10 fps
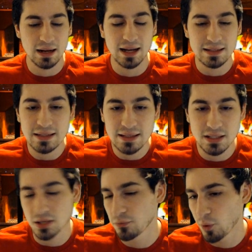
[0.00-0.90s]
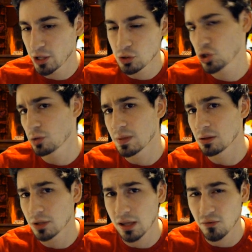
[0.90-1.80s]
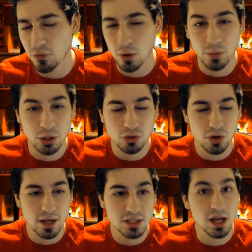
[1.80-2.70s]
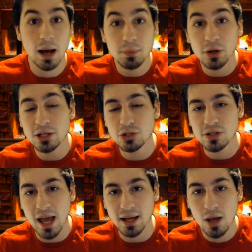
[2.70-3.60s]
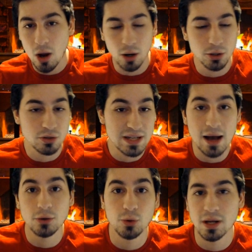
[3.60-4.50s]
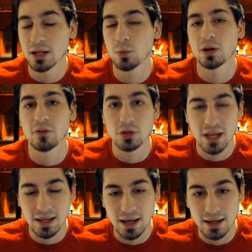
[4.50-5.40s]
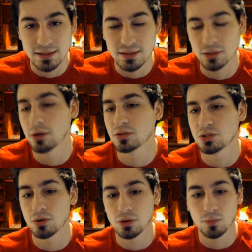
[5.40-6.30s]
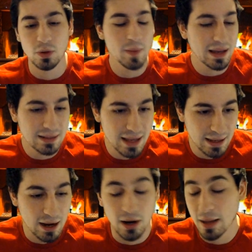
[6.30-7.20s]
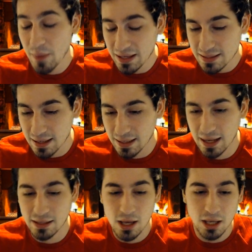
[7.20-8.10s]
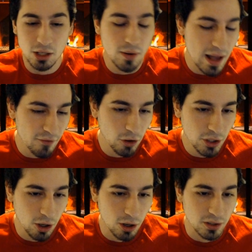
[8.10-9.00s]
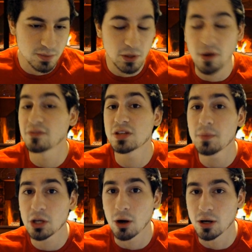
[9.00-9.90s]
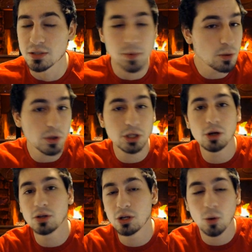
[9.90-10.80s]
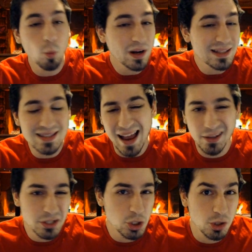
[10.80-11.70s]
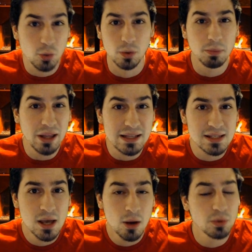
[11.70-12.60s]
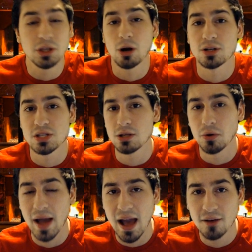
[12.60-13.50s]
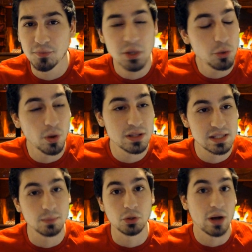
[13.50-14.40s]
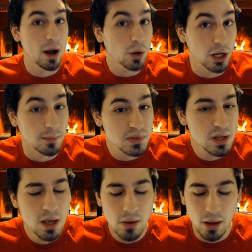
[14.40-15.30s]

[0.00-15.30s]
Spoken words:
and ideas of what you should be looking for when you're trying to upgrade your deck or you're downgrading one of our deck guides, So we make a deck, or I make a deck guide. You don't have all the cards, but you have some of the cards, but you want to know, what exactly should you replace with the cards that you don't have, but you want similar outcomes.